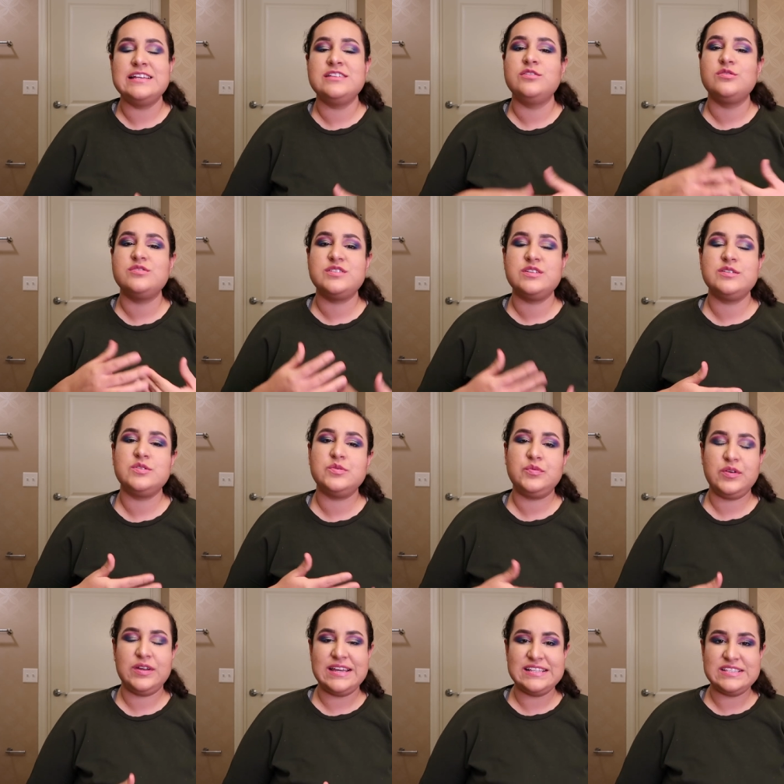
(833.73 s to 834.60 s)
and also
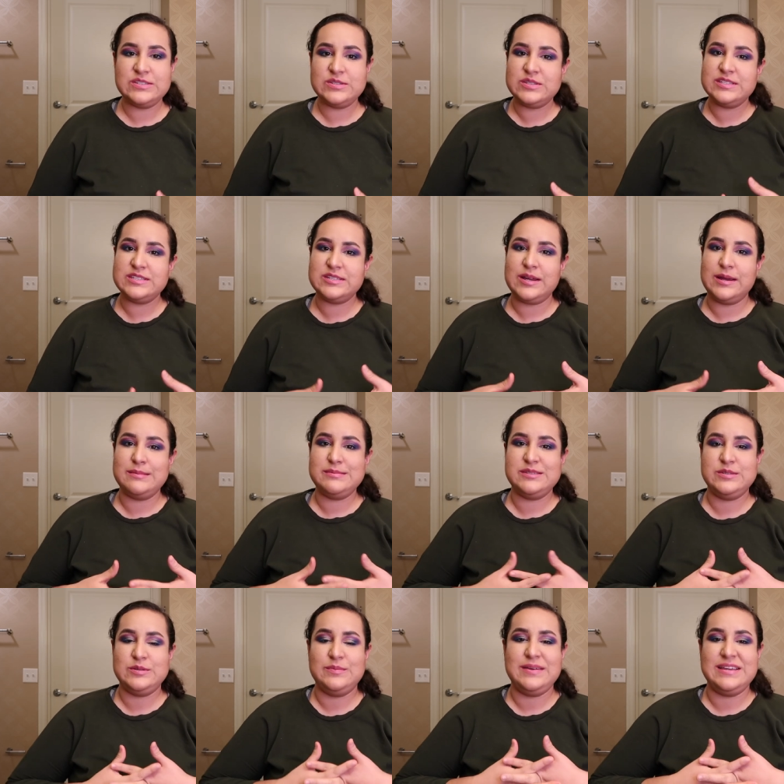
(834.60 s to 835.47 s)
don't forget to
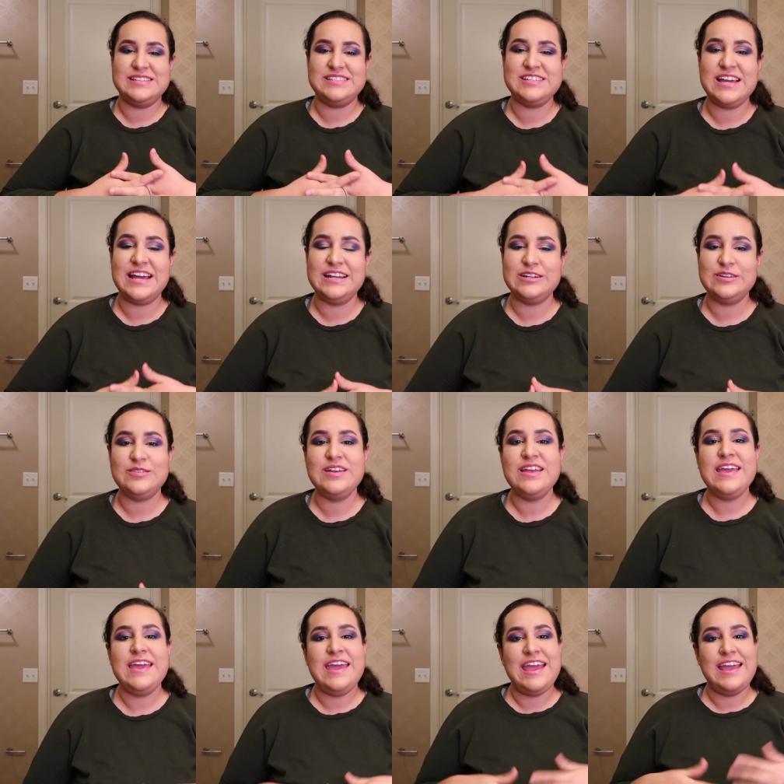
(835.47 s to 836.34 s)
subscribe to my
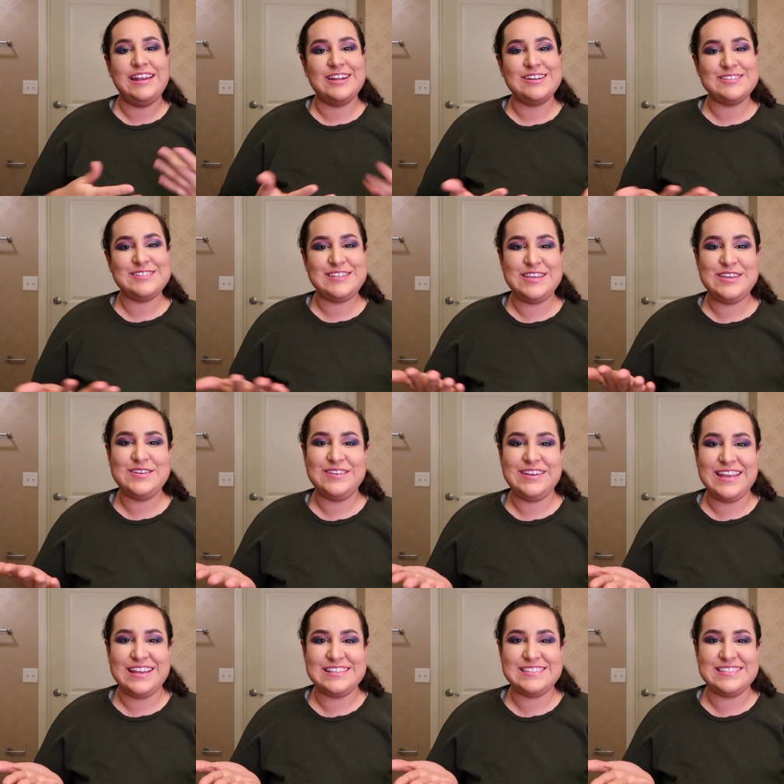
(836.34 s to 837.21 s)
channel, and I'll see you
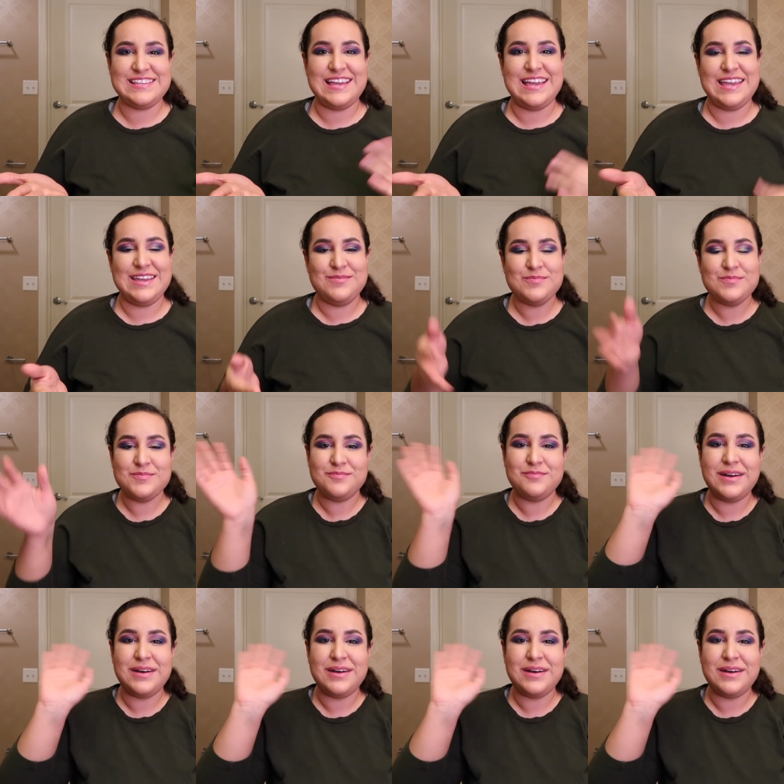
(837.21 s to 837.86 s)
next time.